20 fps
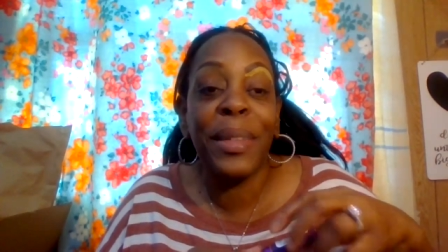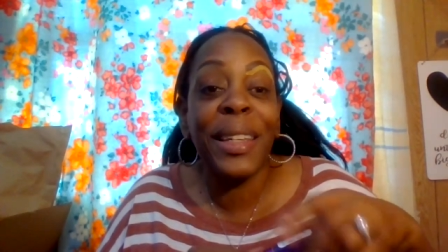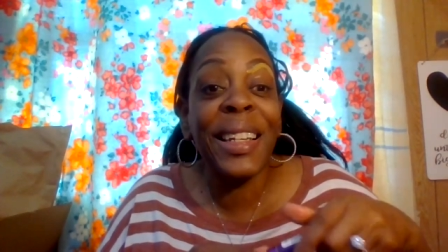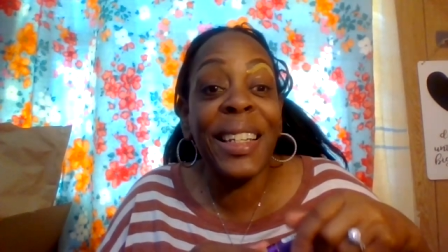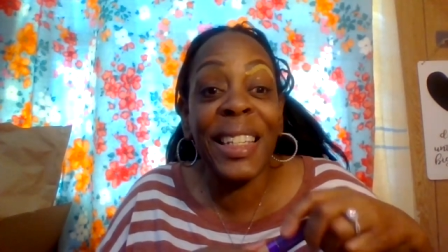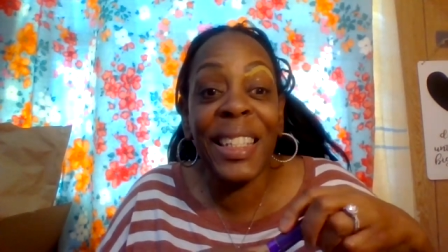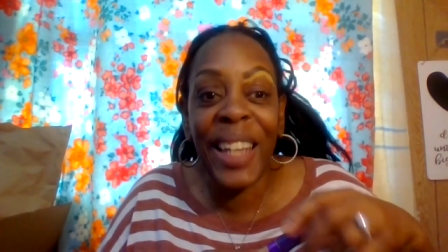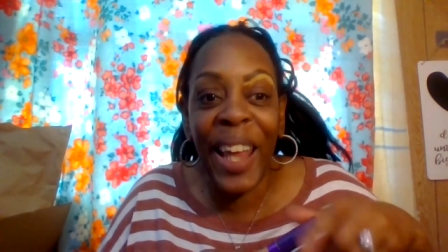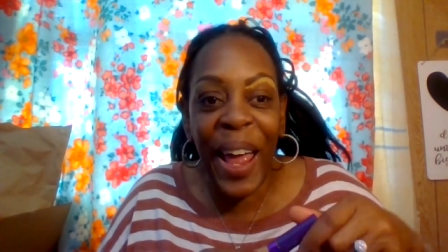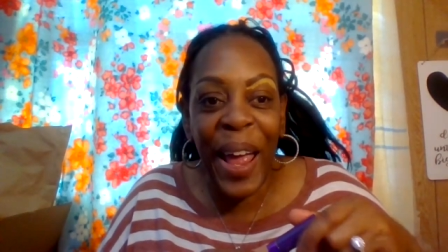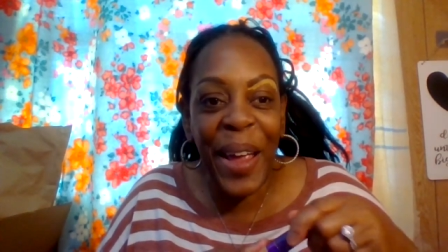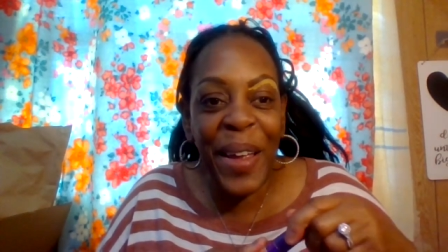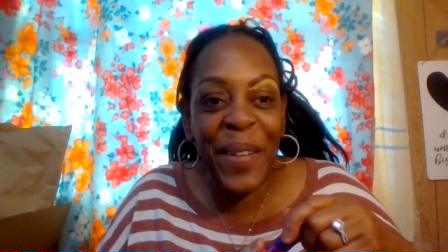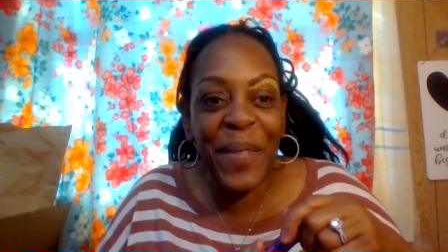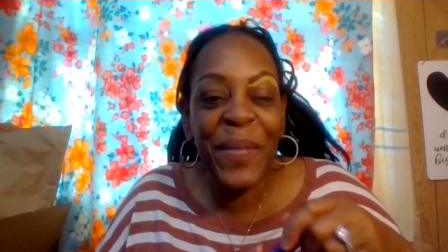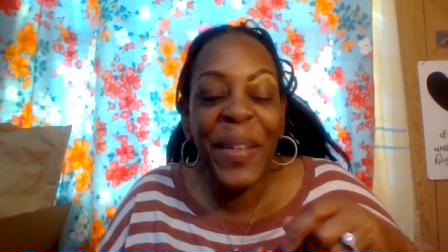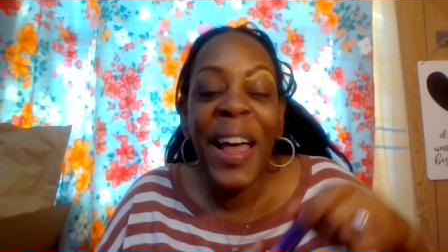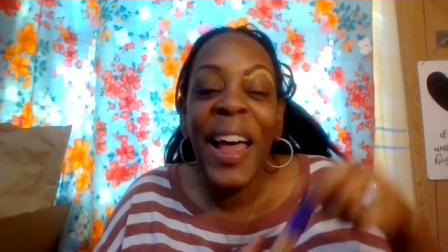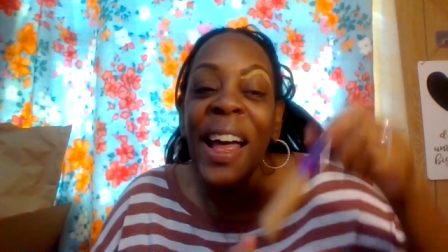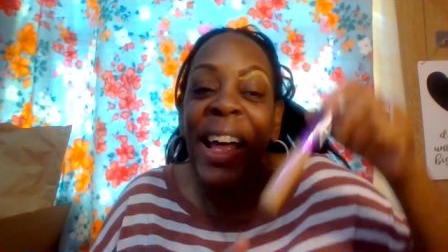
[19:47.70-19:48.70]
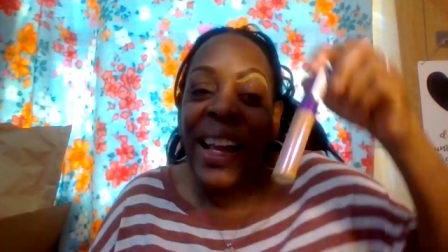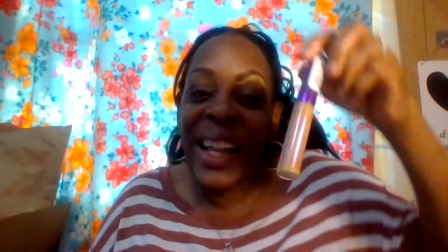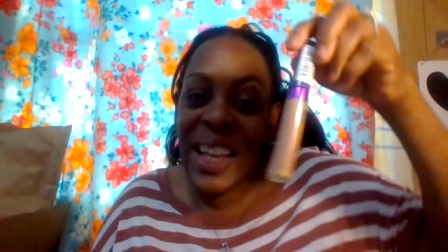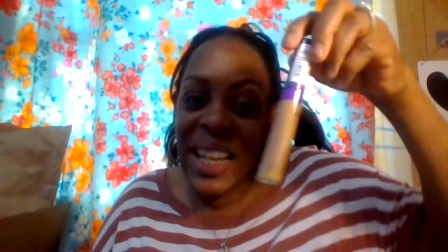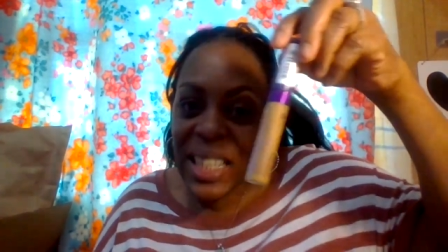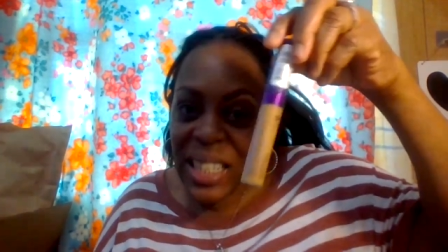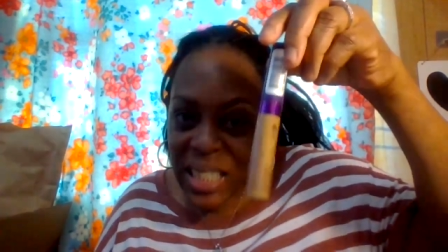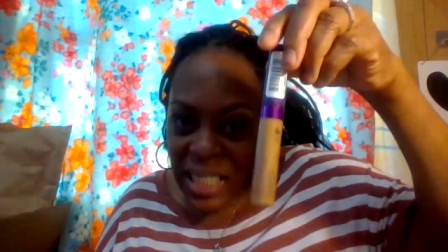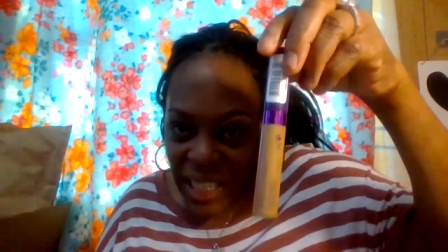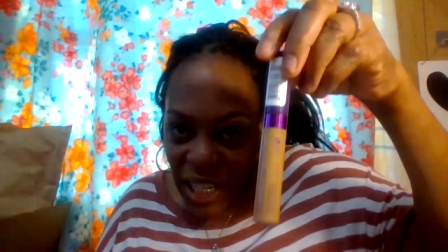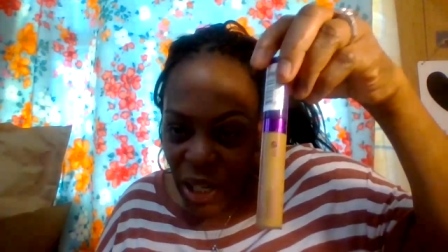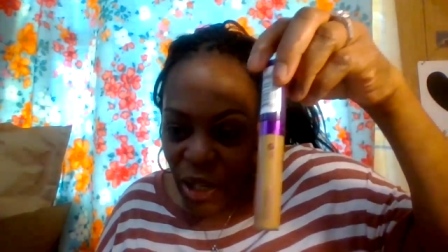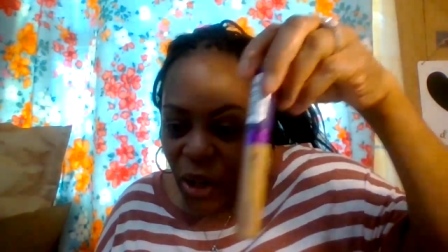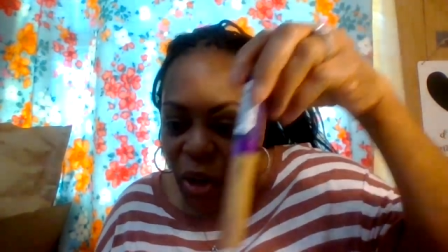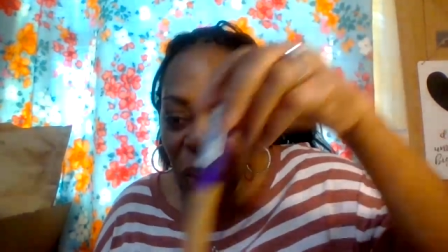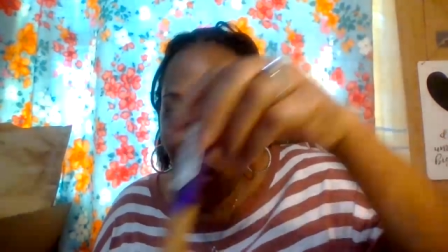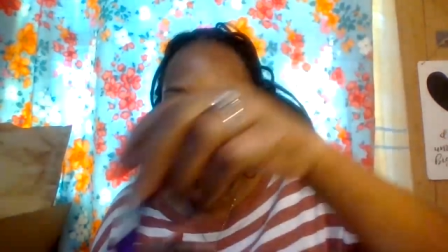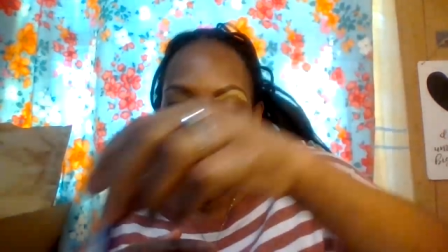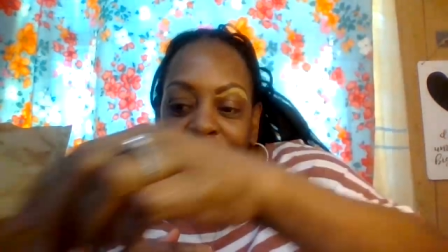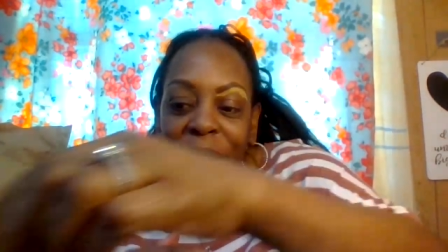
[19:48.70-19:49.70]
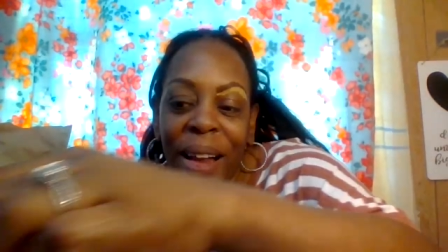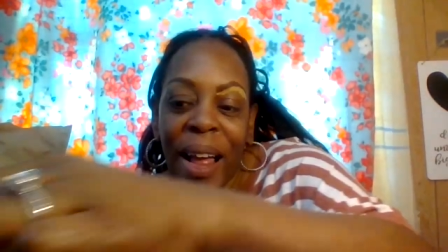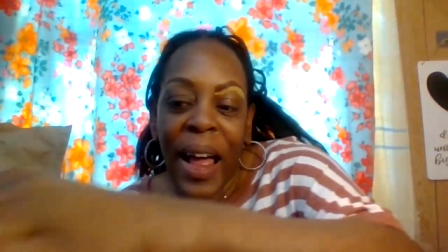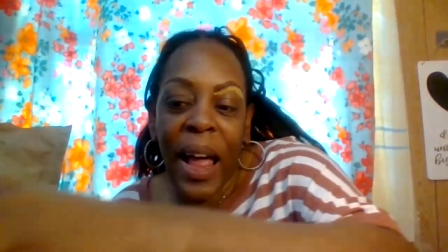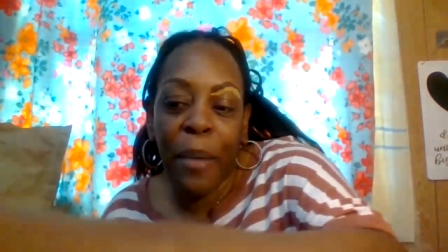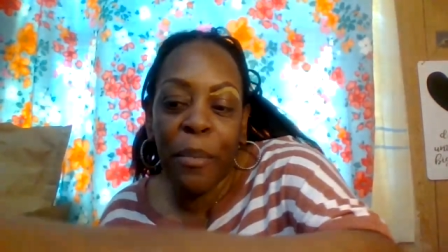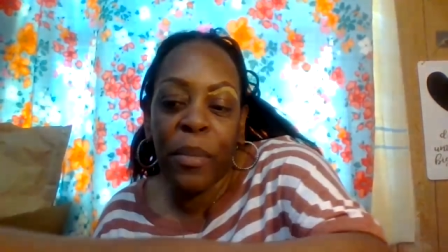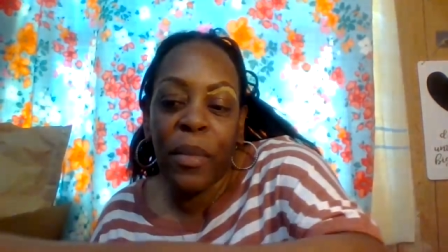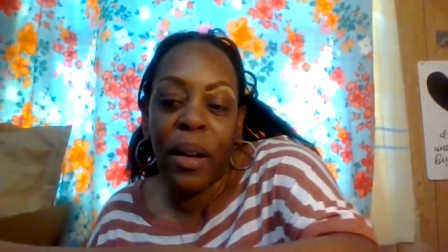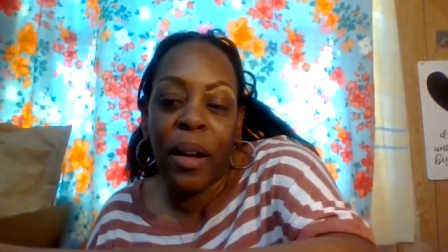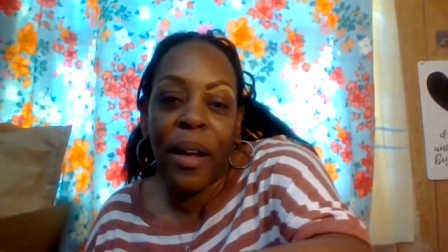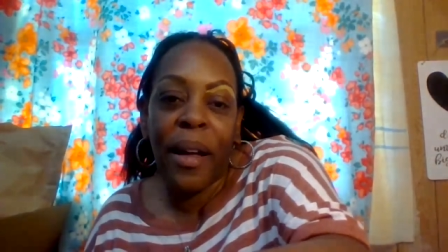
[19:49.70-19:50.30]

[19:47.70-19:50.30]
the same concealer when I'm